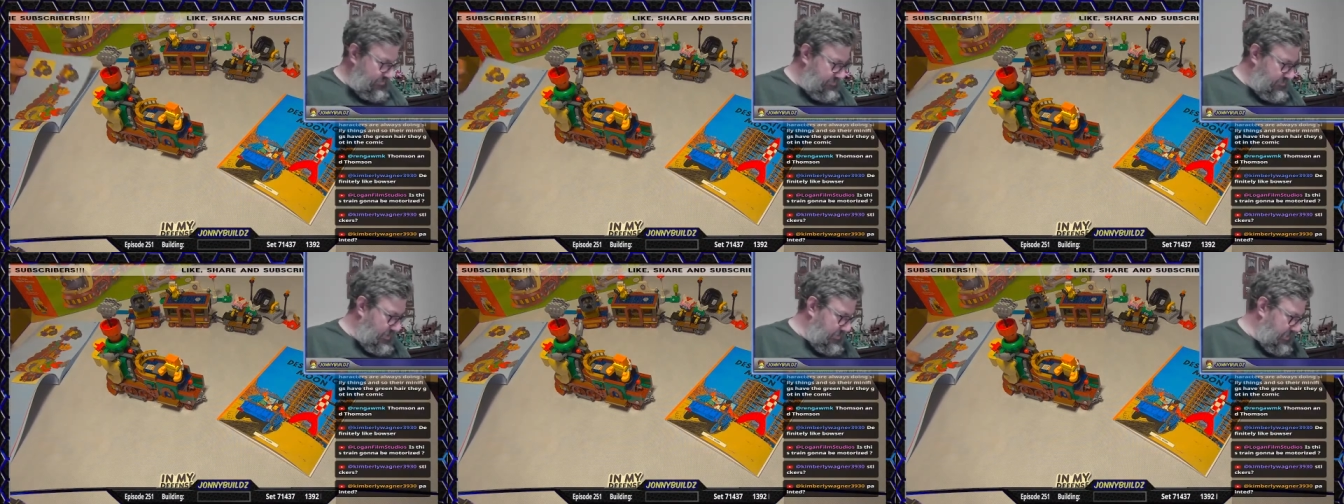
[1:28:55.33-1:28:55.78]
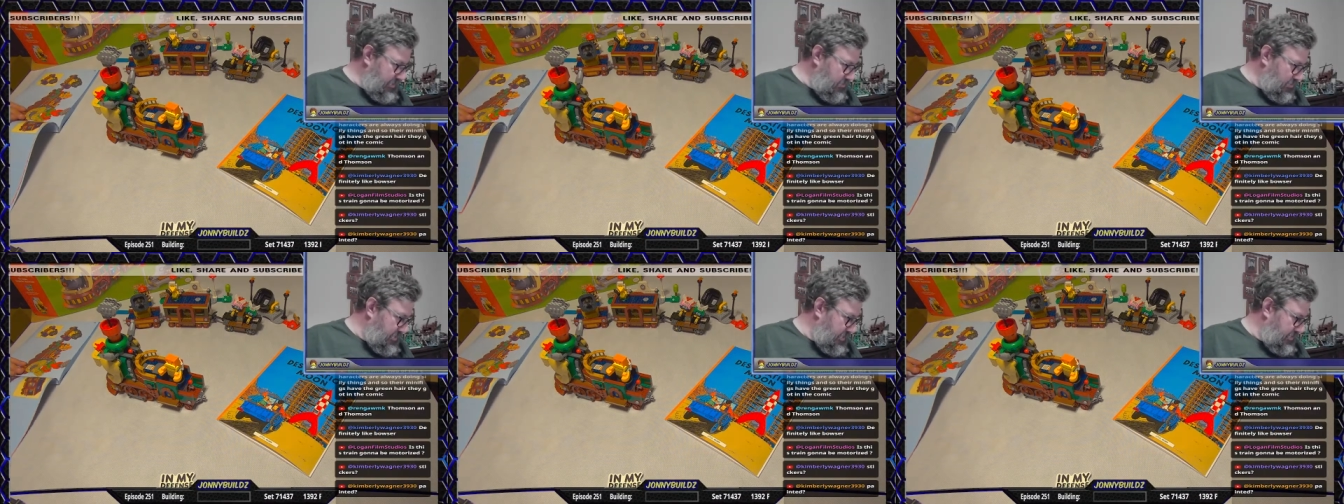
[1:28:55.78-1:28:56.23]
Maybe that's
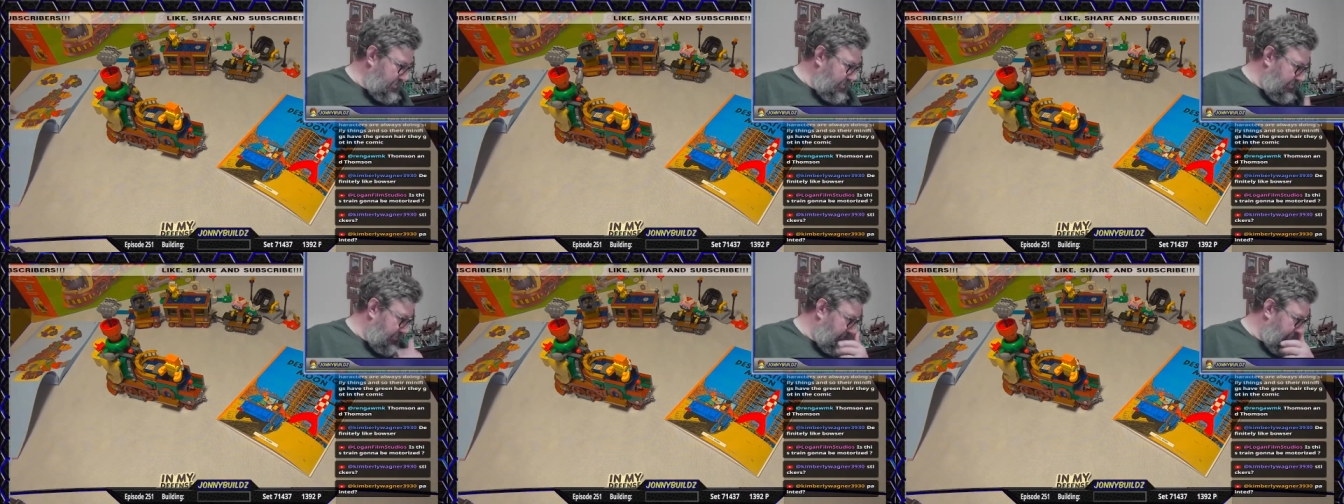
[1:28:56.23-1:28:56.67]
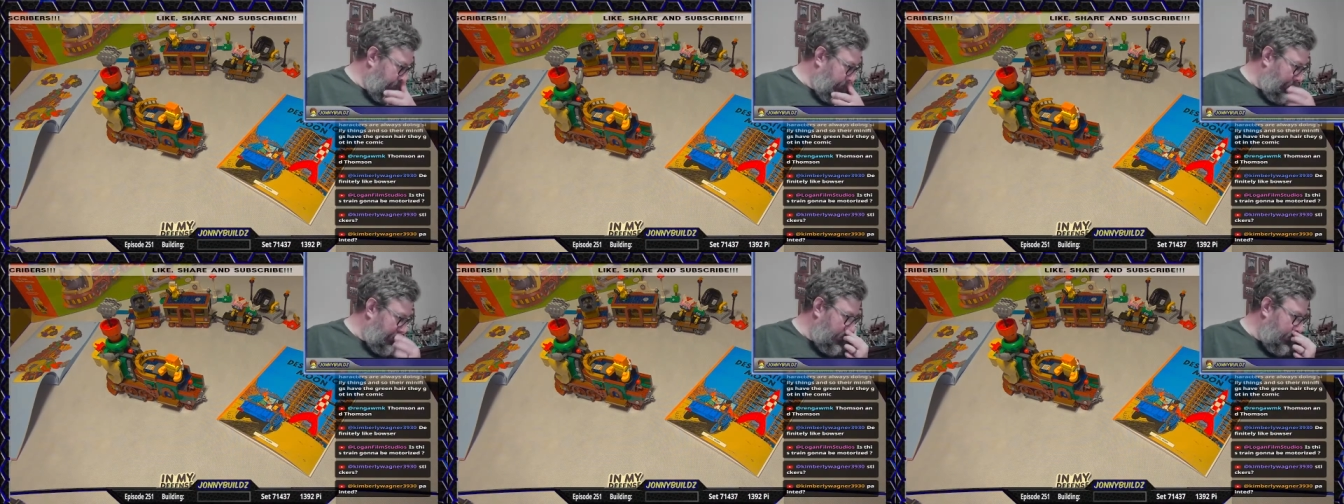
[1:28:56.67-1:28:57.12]
what he does.
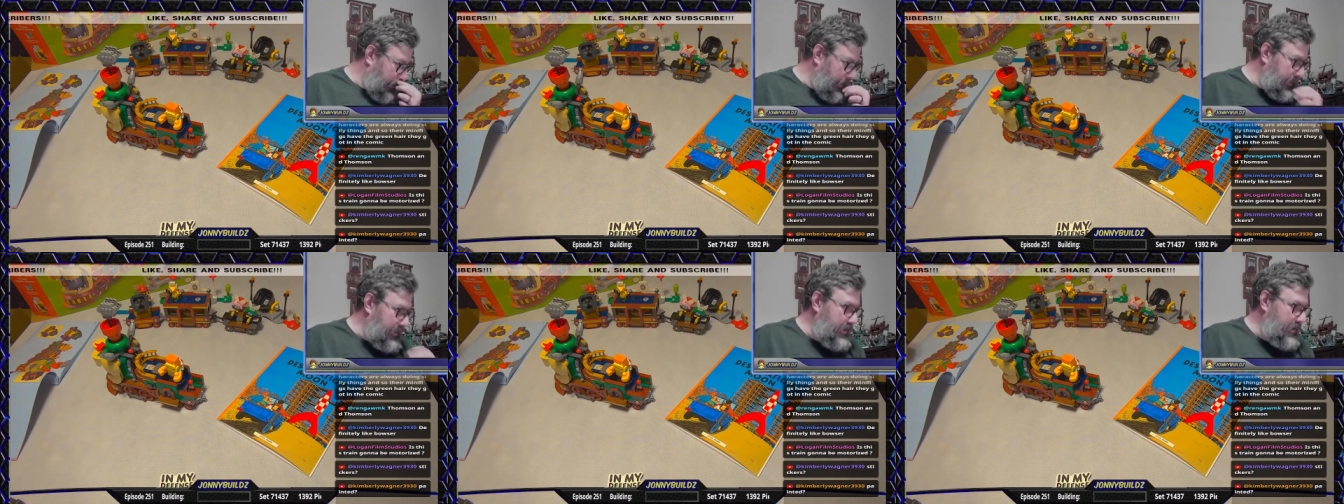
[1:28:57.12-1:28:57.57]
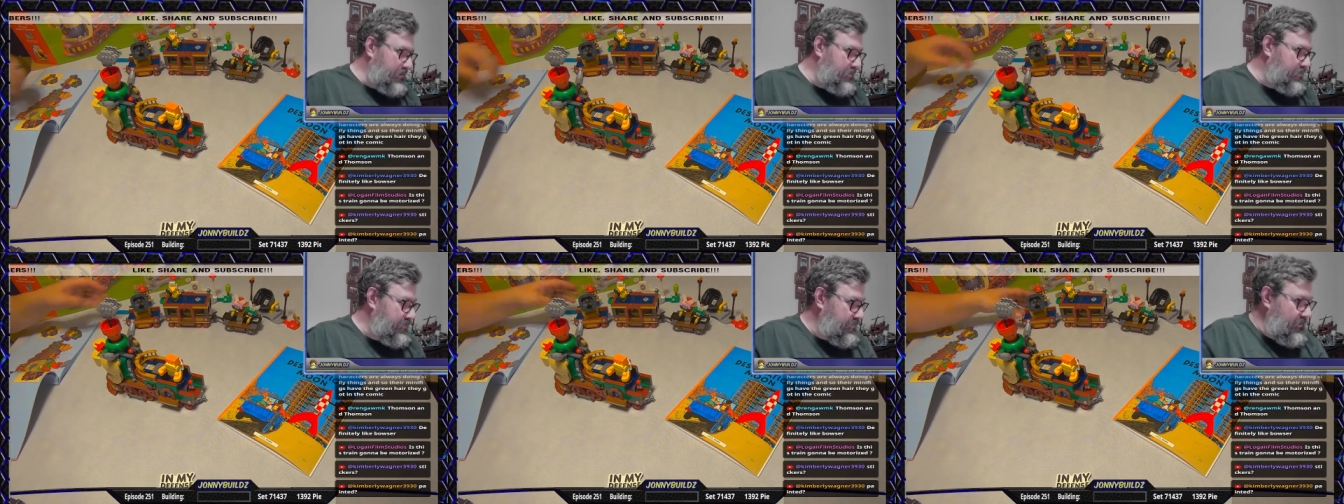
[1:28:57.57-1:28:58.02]
Like he
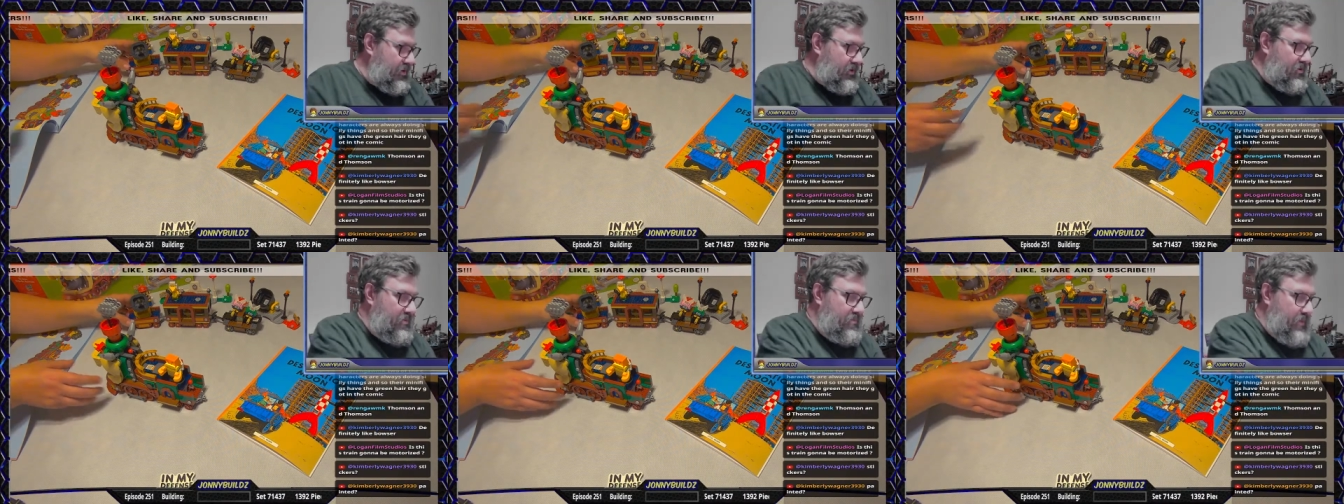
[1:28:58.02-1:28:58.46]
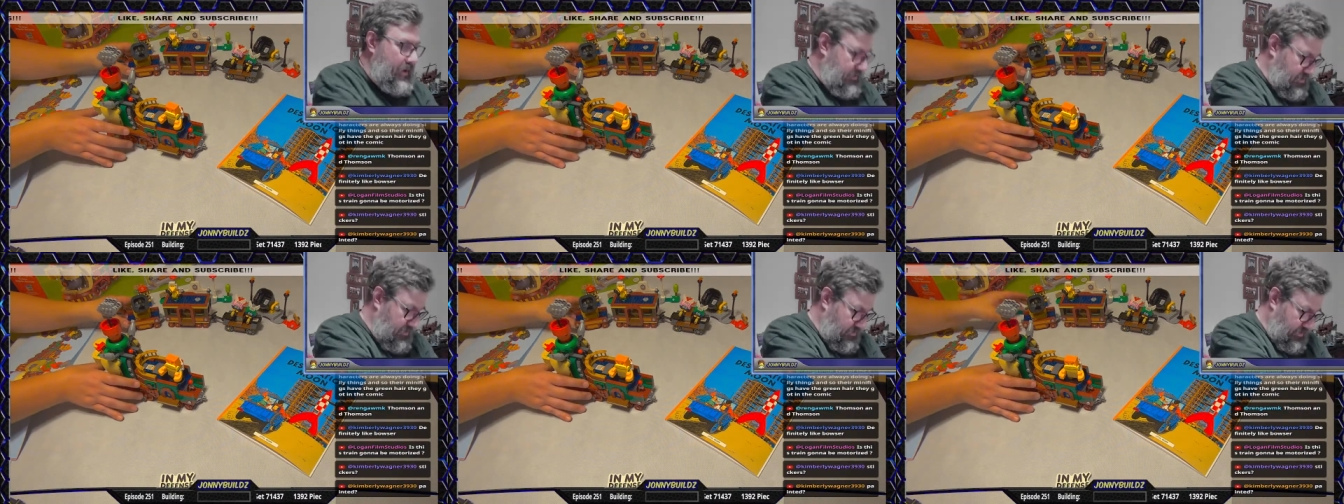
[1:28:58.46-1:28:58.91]

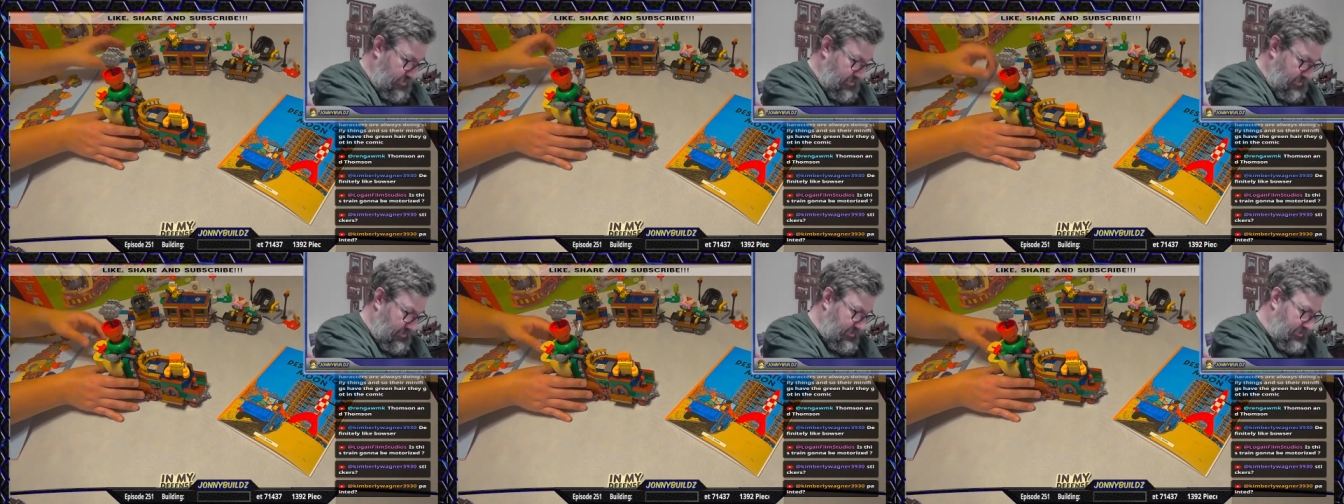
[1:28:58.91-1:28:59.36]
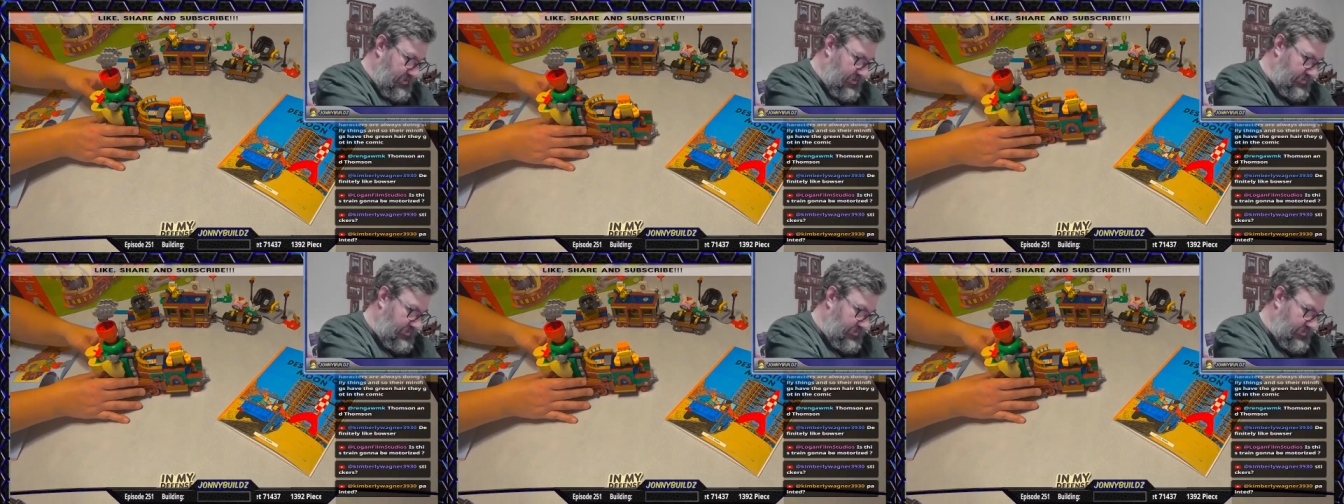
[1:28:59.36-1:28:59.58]
bounces around and stuff.